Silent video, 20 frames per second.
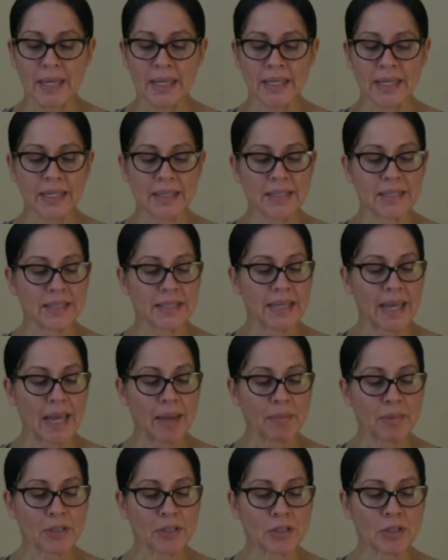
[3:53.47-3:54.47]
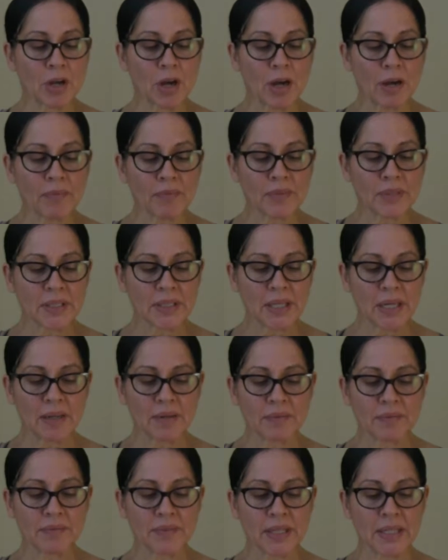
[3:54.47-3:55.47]
It gets damaged often
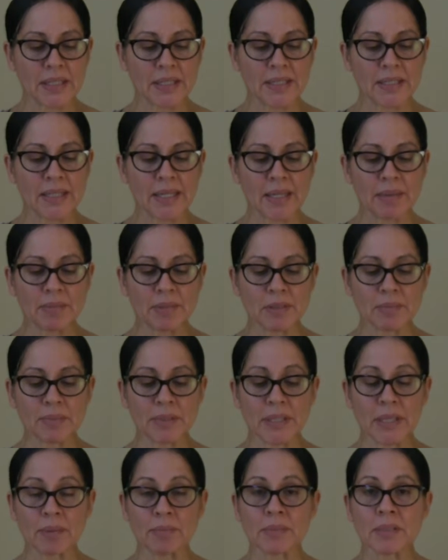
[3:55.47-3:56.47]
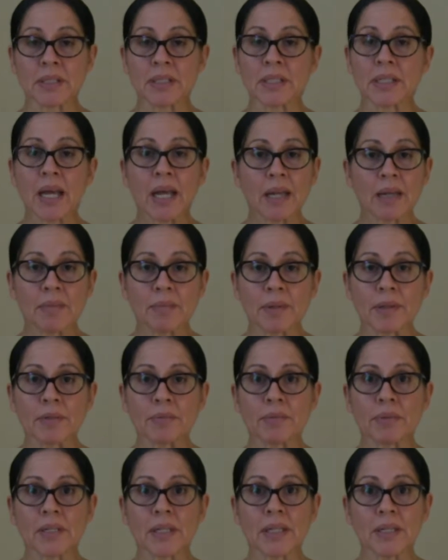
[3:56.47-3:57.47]
enough that its name has become
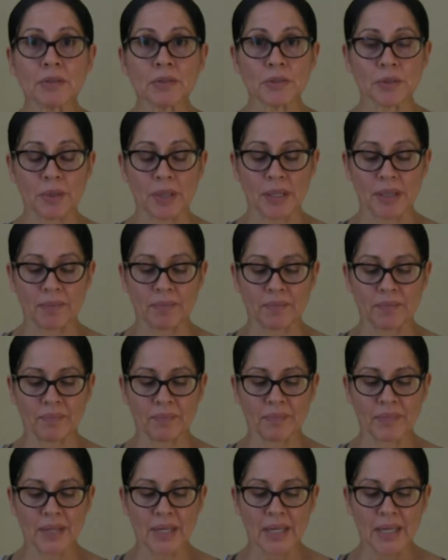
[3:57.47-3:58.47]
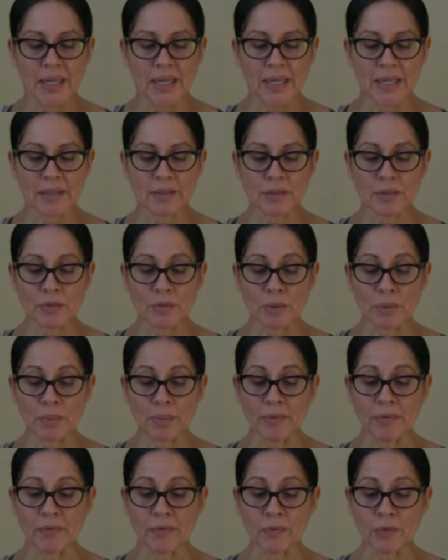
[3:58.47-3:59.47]
synonymous with injury. It's a
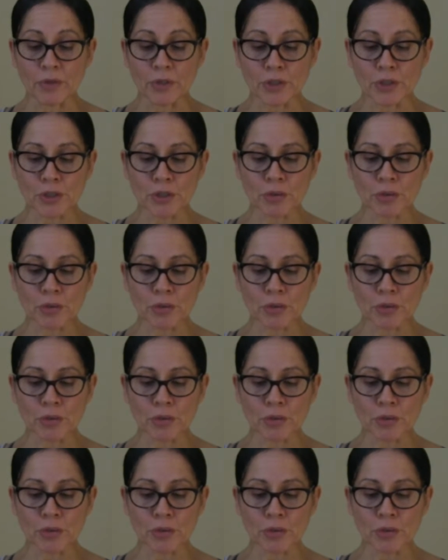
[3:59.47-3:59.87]
group of 4